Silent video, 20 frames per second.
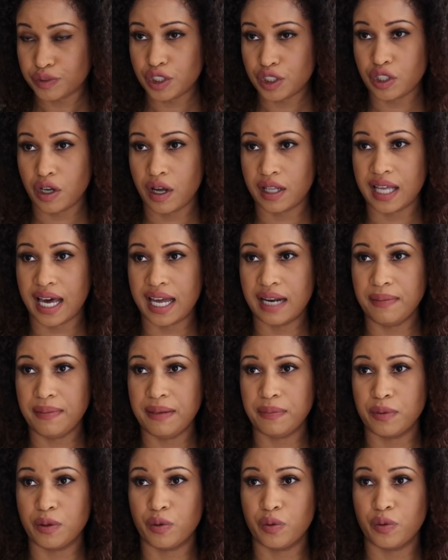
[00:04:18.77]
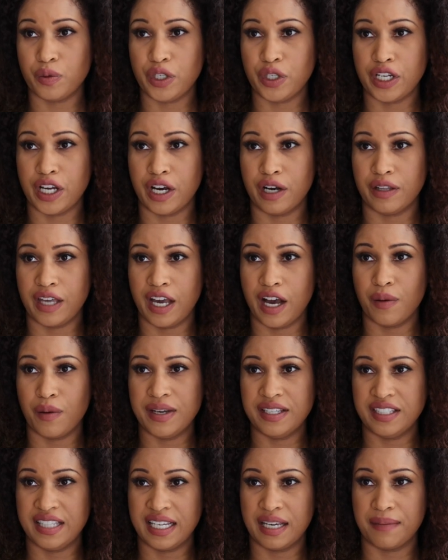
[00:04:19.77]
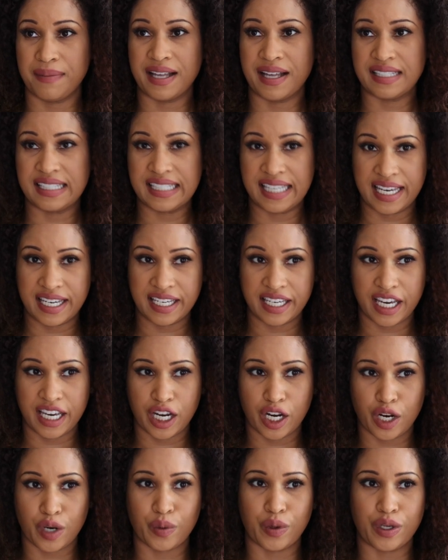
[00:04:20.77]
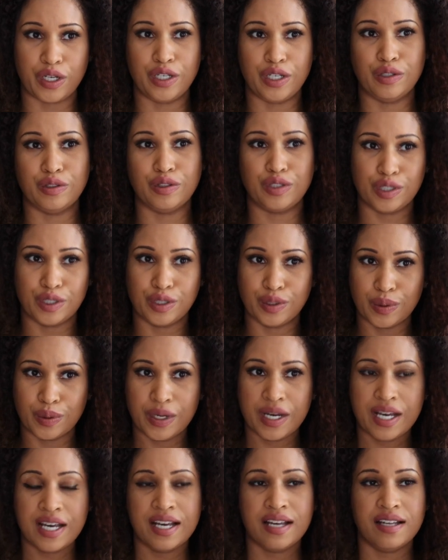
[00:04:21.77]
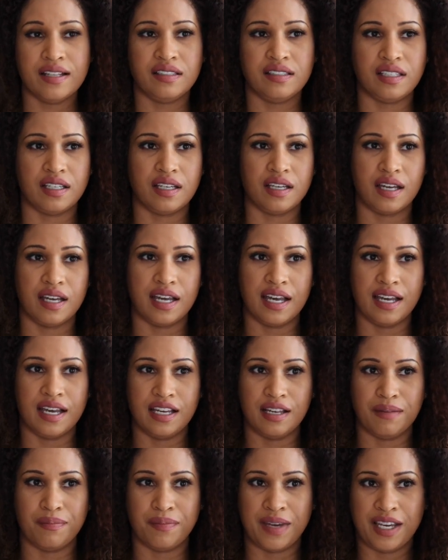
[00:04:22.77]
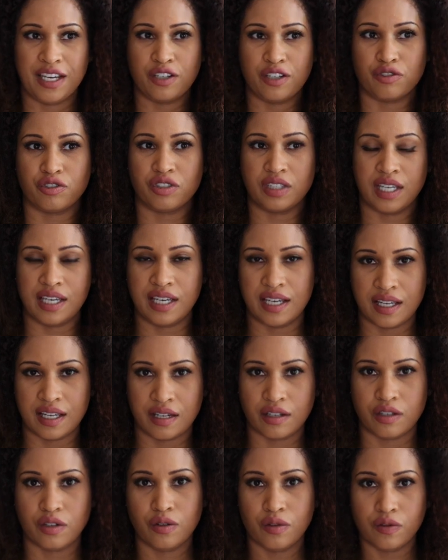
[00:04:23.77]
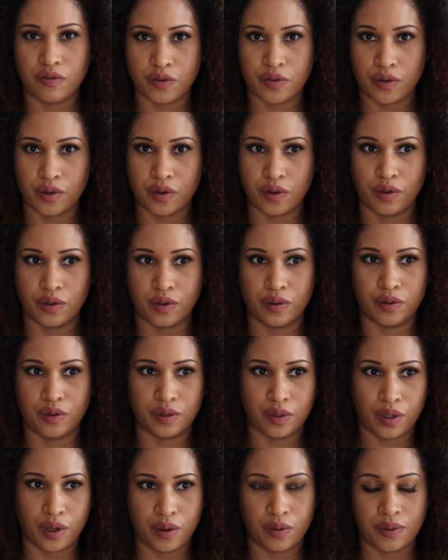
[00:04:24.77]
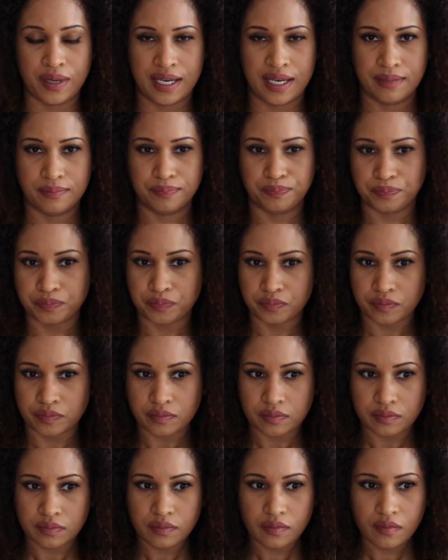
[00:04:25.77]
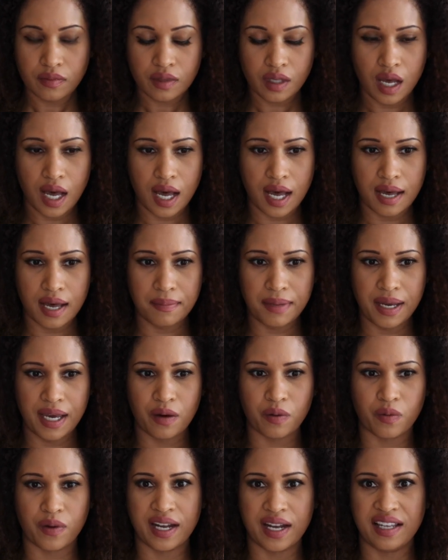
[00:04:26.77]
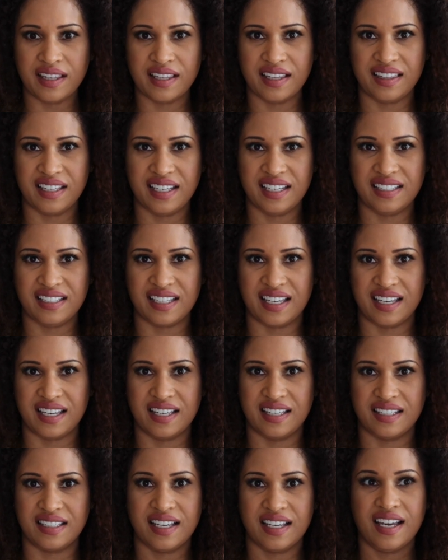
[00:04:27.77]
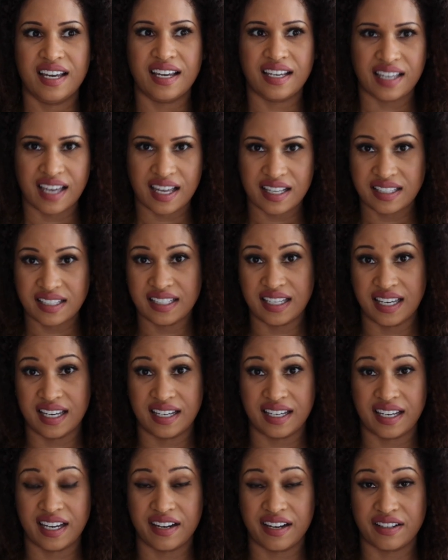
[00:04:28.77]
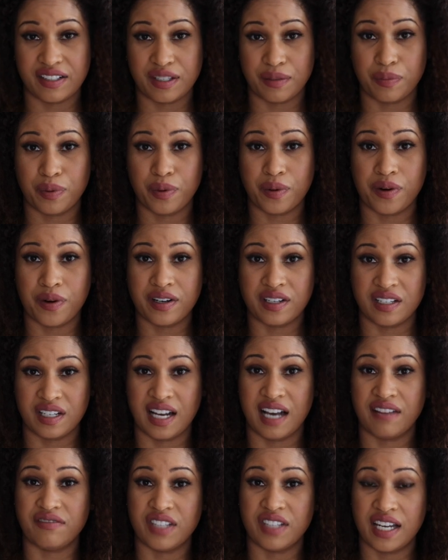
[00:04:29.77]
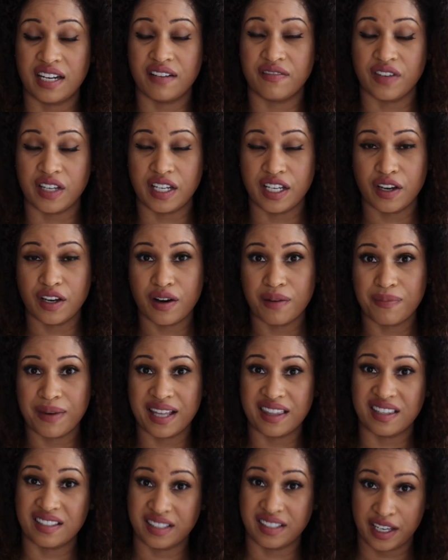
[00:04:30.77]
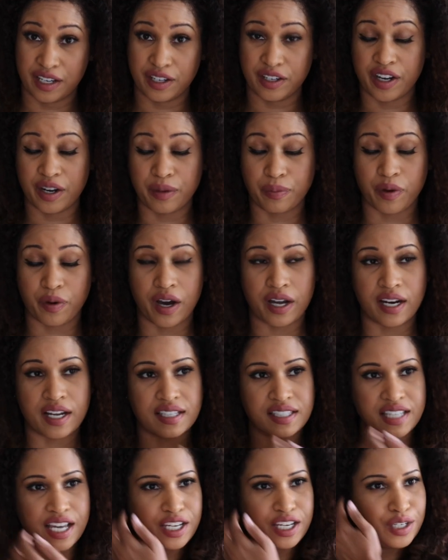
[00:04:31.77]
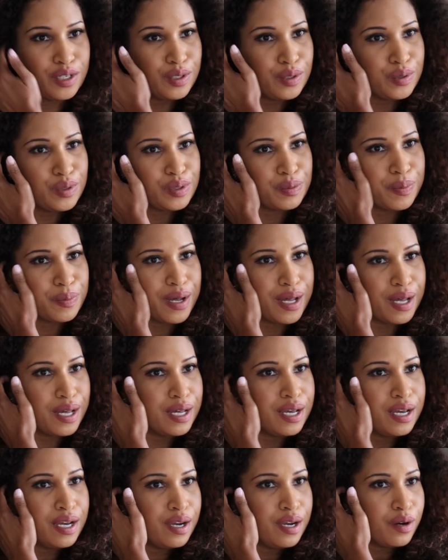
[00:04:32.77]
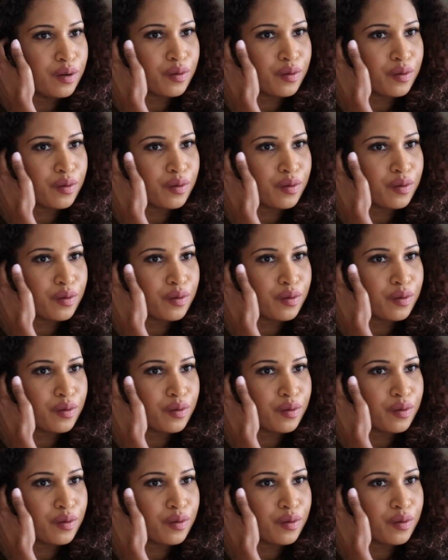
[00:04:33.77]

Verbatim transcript: So a lot of people, you know, they always think about skincare. What do you do to make your skin youthful, glowy? Um, and one of the things is, yes, skincare is important, and I've done a video about the skincare products I use, but